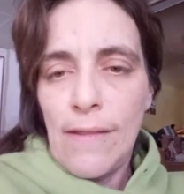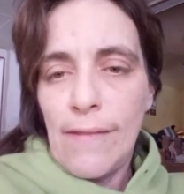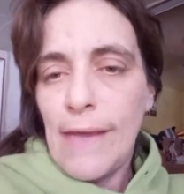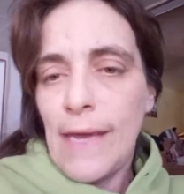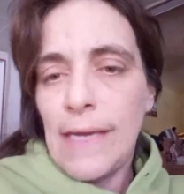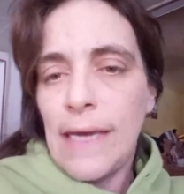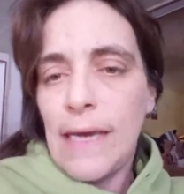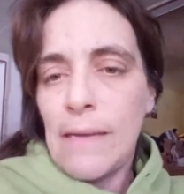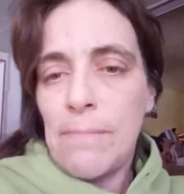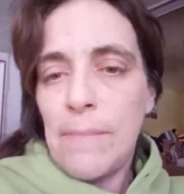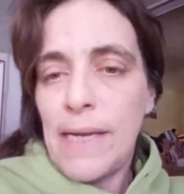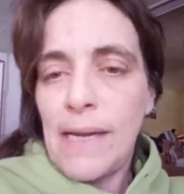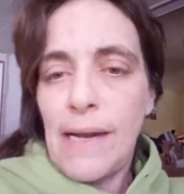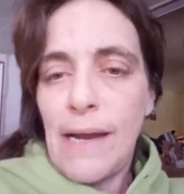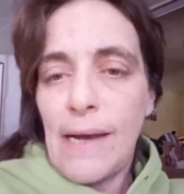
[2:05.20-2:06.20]
Then he
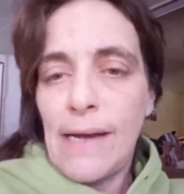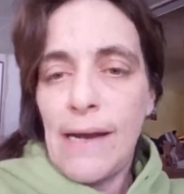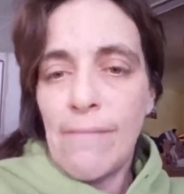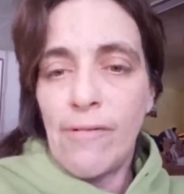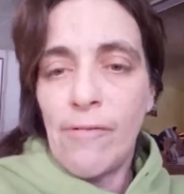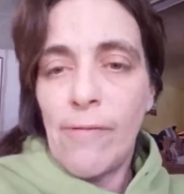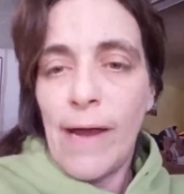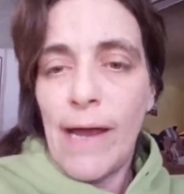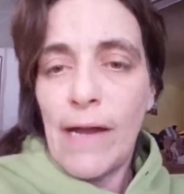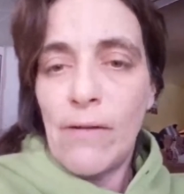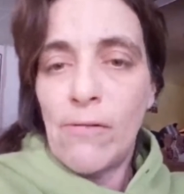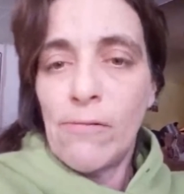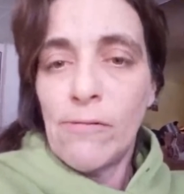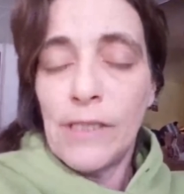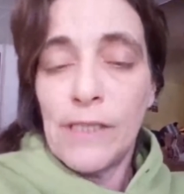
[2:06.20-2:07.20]
admitted I never ran
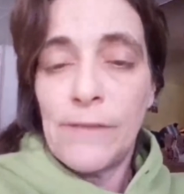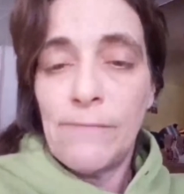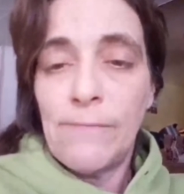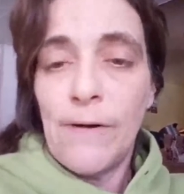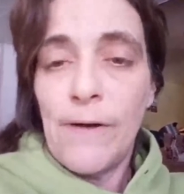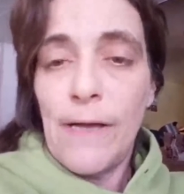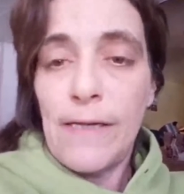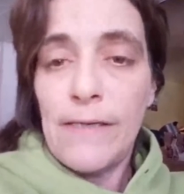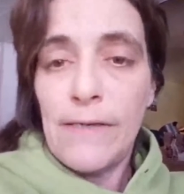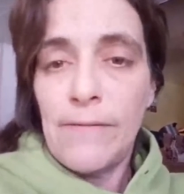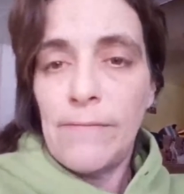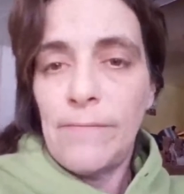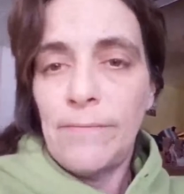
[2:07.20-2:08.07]
over his foot